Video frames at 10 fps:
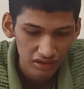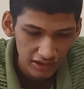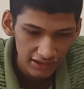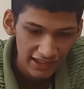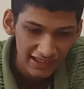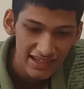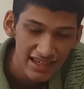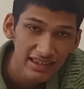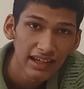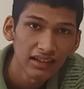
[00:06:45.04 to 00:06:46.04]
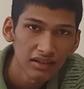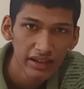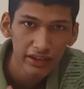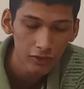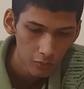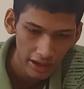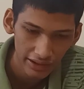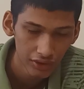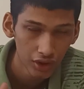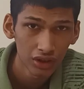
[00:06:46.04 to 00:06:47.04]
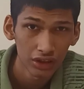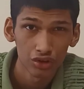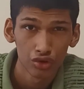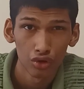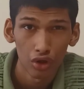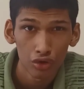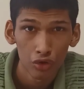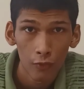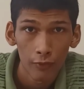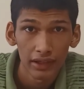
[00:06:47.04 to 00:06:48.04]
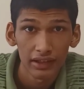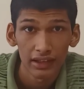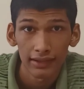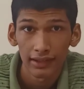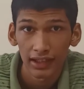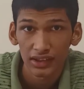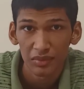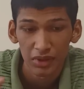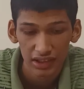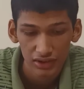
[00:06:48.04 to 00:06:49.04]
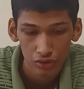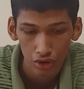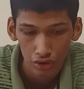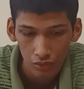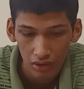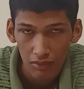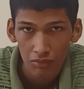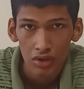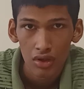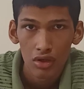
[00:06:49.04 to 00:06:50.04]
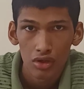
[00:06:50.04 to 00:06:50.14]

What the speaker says: The thing is that in the wild, turtles do not know when their next meal is going to come.